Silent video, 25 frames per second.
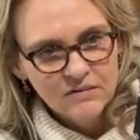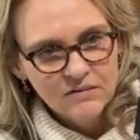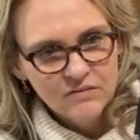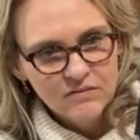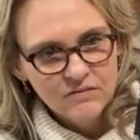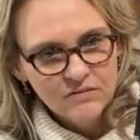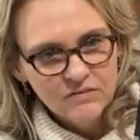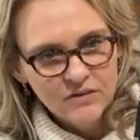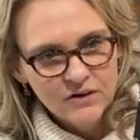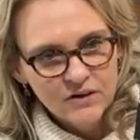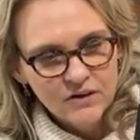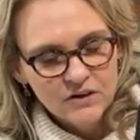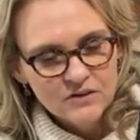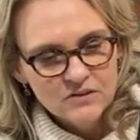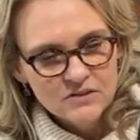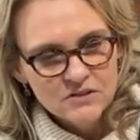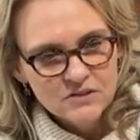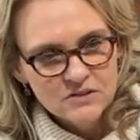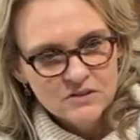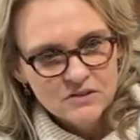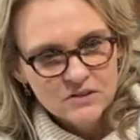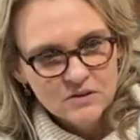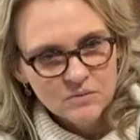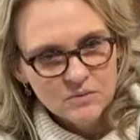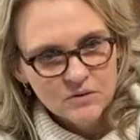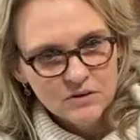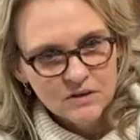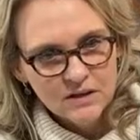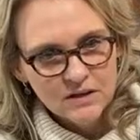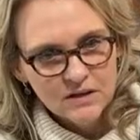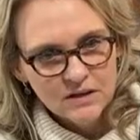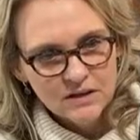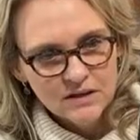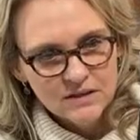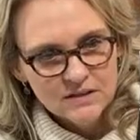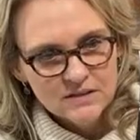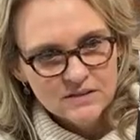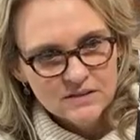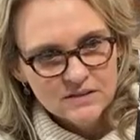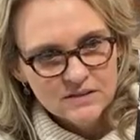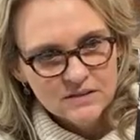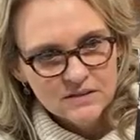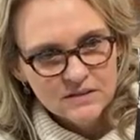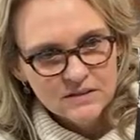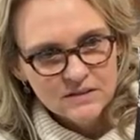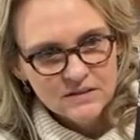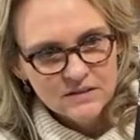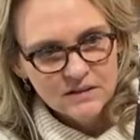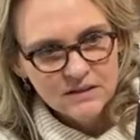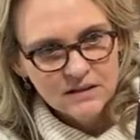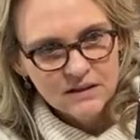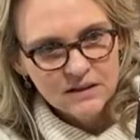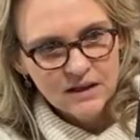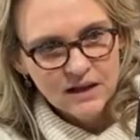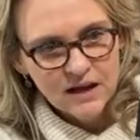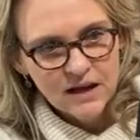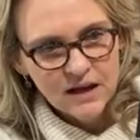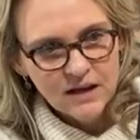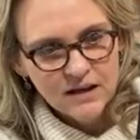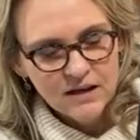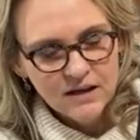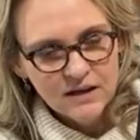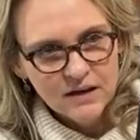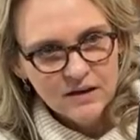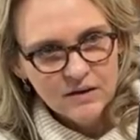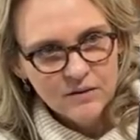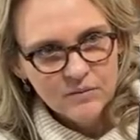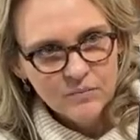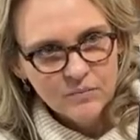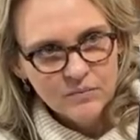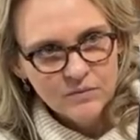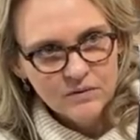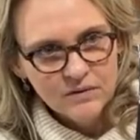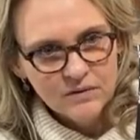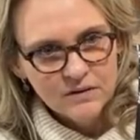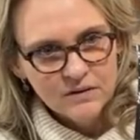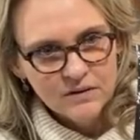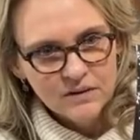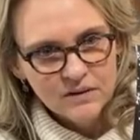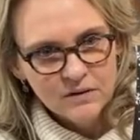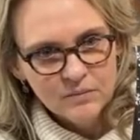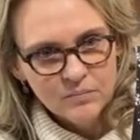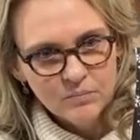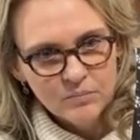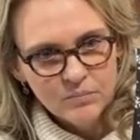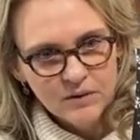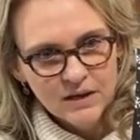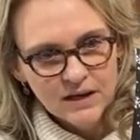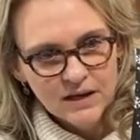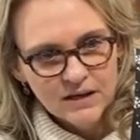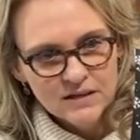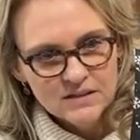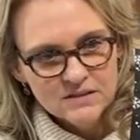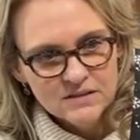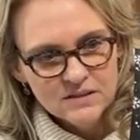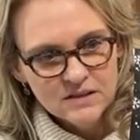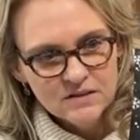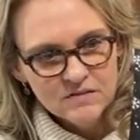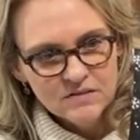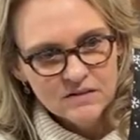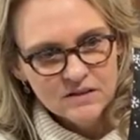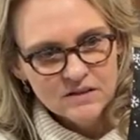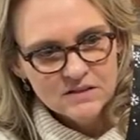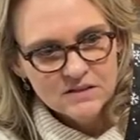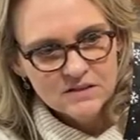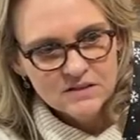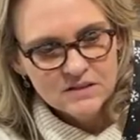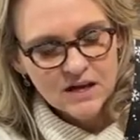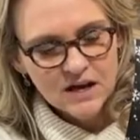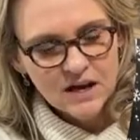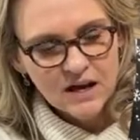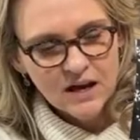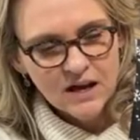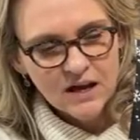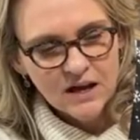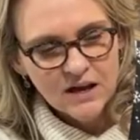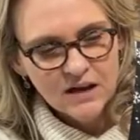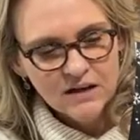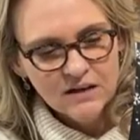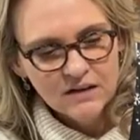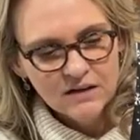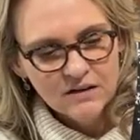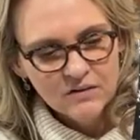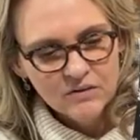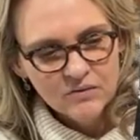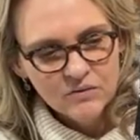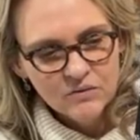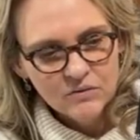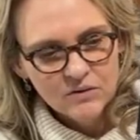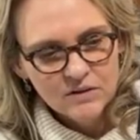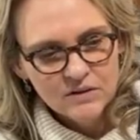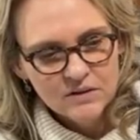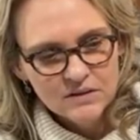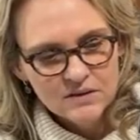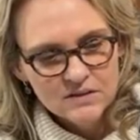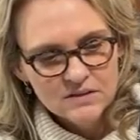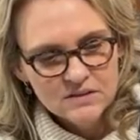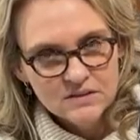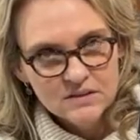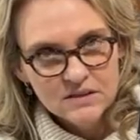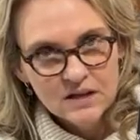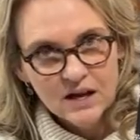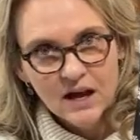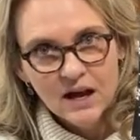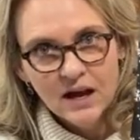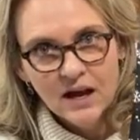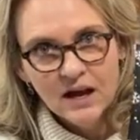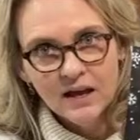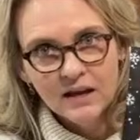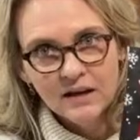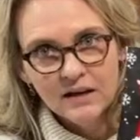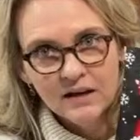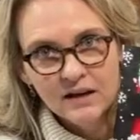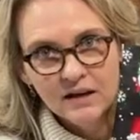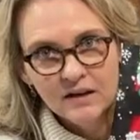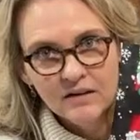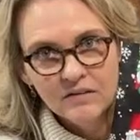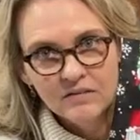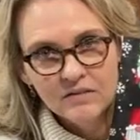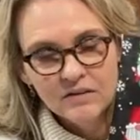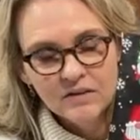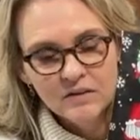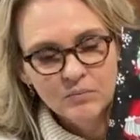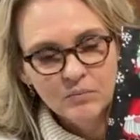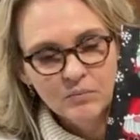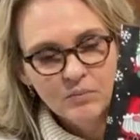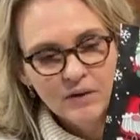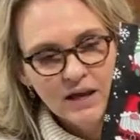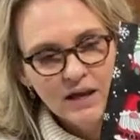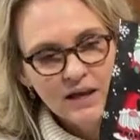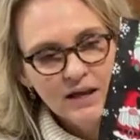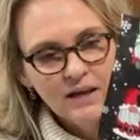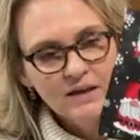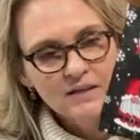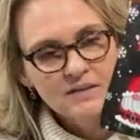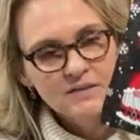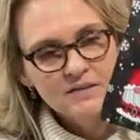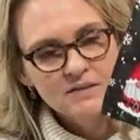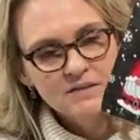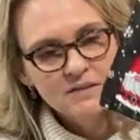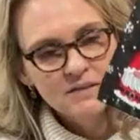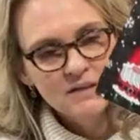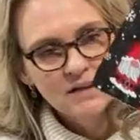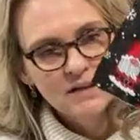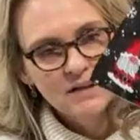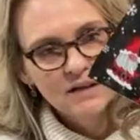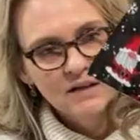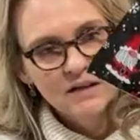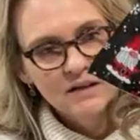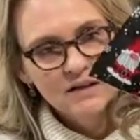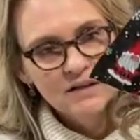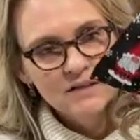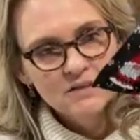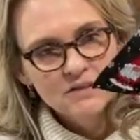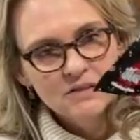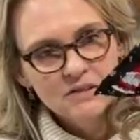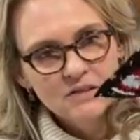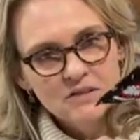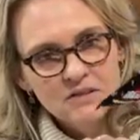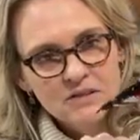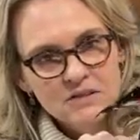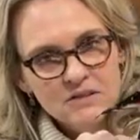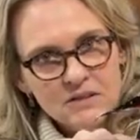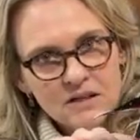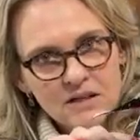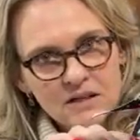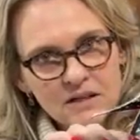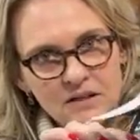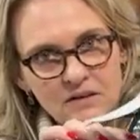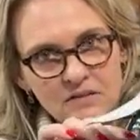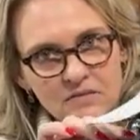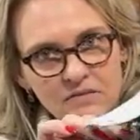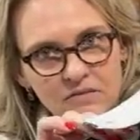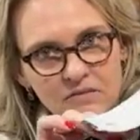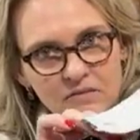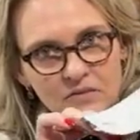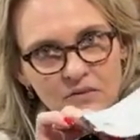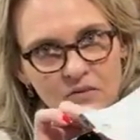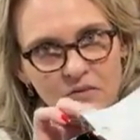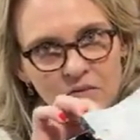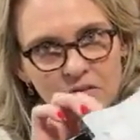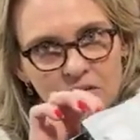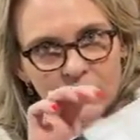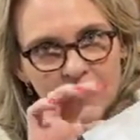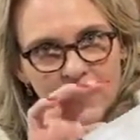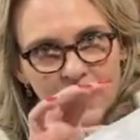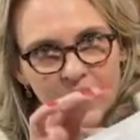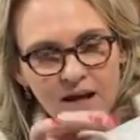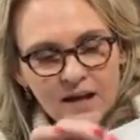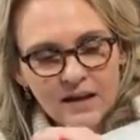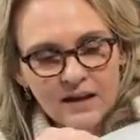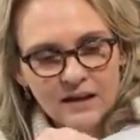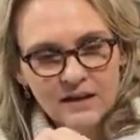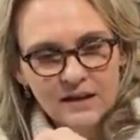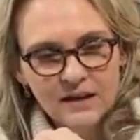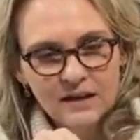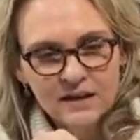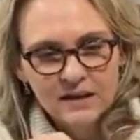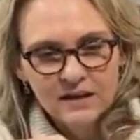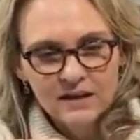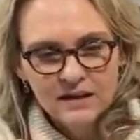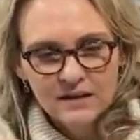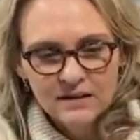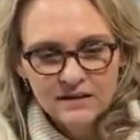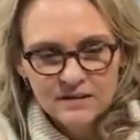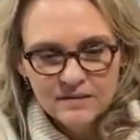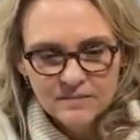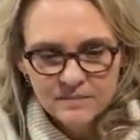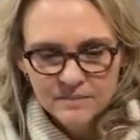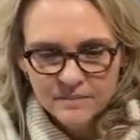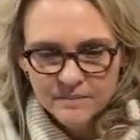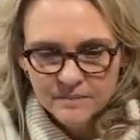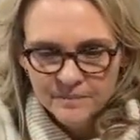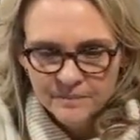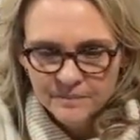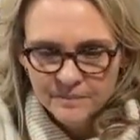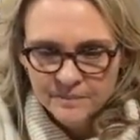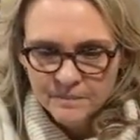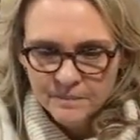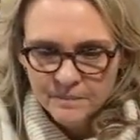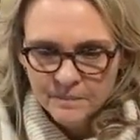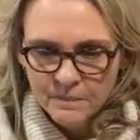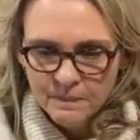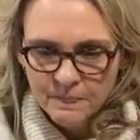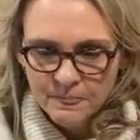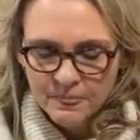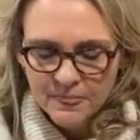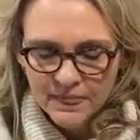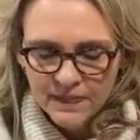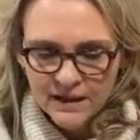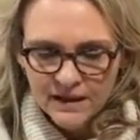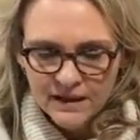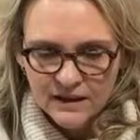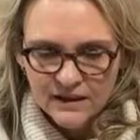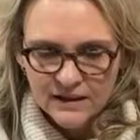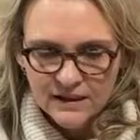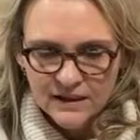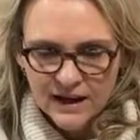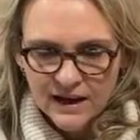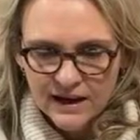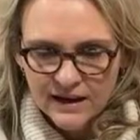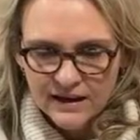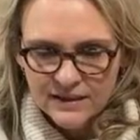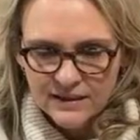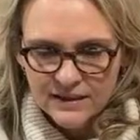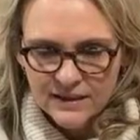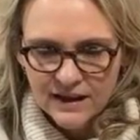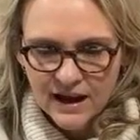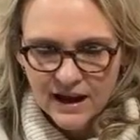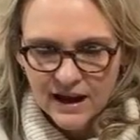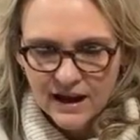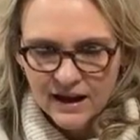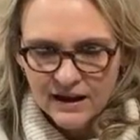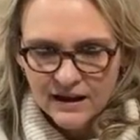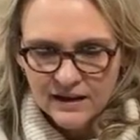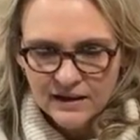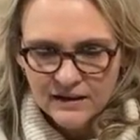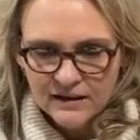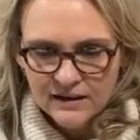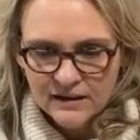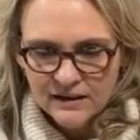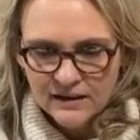first. So we're going to line up the base of the side with the side of the base. So you're just going to fold that in like that